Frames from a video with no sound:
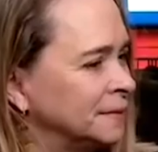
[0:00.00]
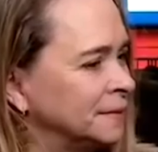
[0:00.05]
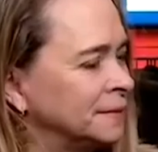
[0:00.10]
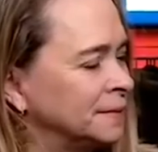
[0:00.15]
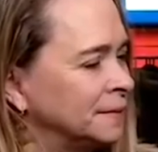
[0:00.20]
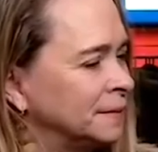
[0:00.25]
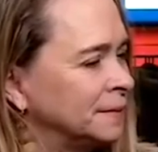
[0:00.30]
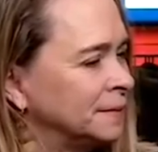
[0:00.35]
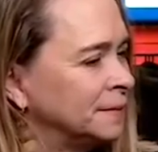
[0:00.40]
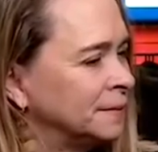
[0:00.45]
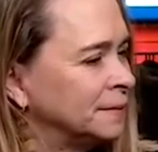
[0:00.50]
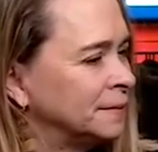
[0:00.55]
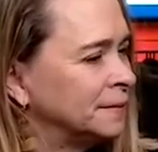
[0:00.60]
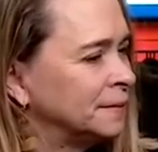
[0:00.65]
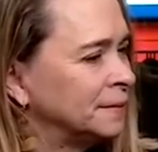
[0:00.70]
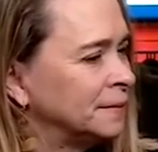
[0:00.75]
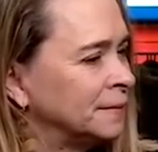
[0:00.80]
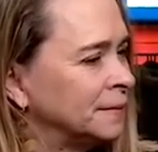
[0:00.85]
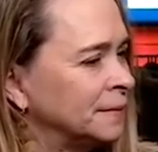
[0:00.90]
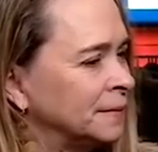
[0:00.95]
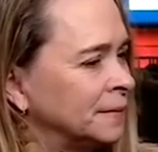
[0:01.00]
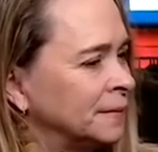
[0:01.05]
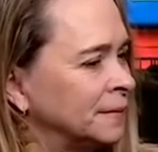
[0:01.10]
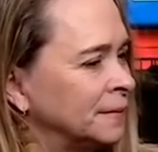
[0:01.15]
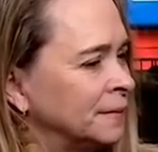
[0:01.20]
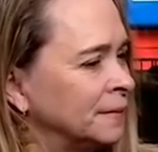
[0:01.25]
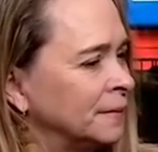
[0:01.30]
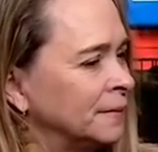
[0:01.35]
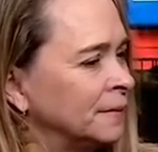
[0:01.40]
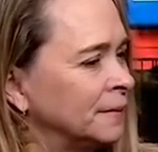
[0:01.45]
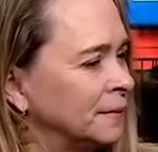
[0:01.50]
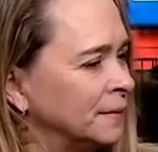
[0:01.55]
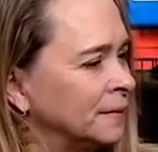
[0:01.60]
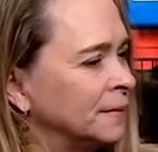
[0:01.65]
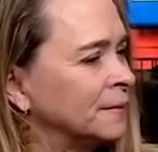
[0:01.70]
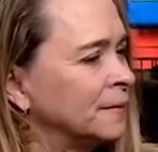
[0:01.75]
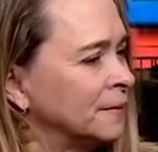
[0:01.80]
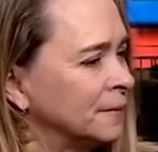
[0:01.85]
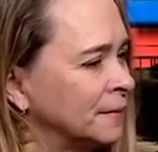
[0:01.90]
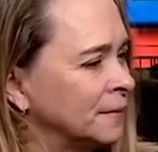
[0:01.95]

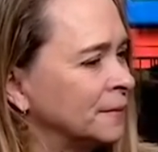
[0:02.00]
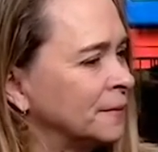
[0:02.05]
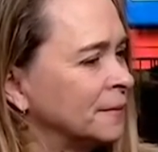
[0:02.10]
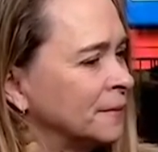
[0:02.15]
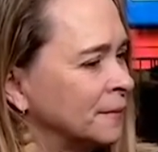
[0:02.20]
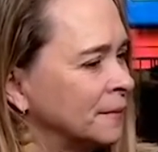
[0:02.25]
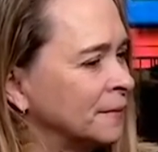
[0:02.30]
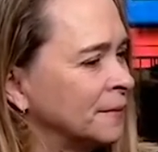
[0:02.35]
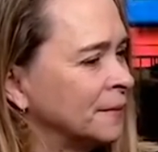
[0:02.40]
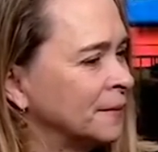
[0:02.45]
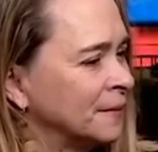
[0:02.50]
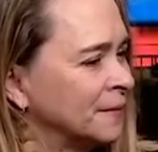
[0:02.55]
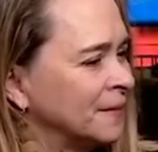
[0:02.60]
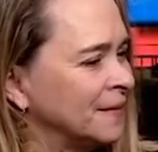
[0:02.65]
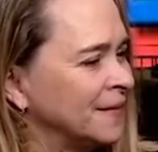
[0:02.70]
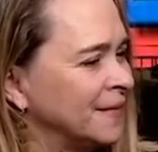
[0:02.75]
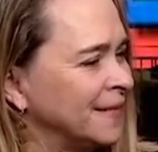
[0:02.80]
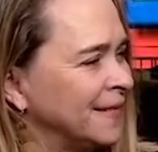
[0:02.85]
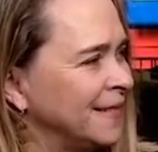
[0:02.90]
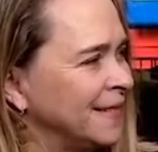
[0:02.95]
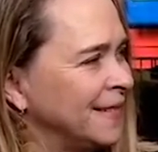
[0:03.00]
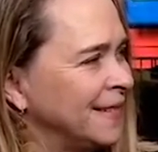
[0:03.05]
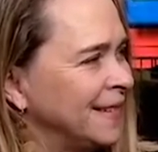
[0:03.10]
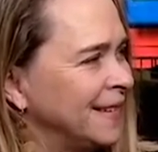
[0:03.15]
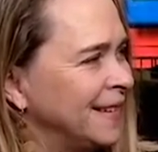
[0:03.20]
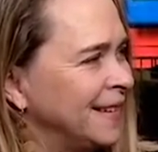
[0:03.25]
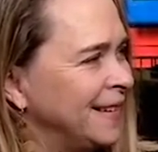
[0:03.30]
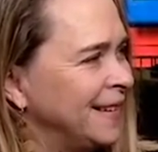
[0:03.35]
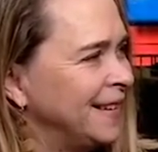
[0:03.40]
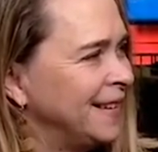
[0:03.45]
[no speech]